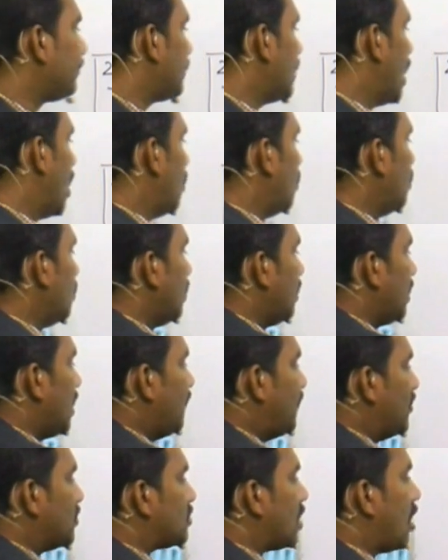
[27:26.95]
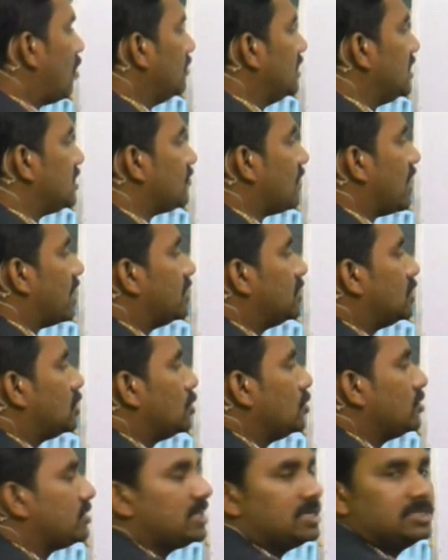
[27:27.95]
Now, if you solve this one,
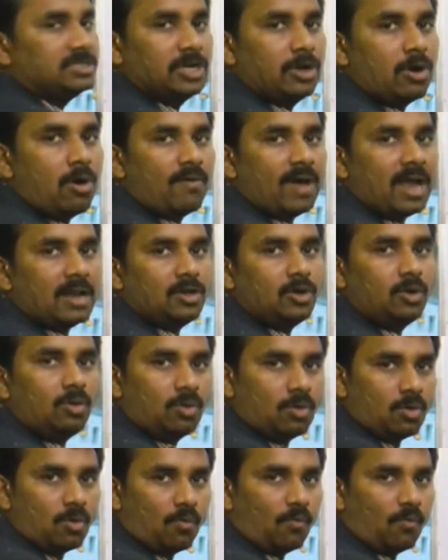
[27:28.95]
2C0 value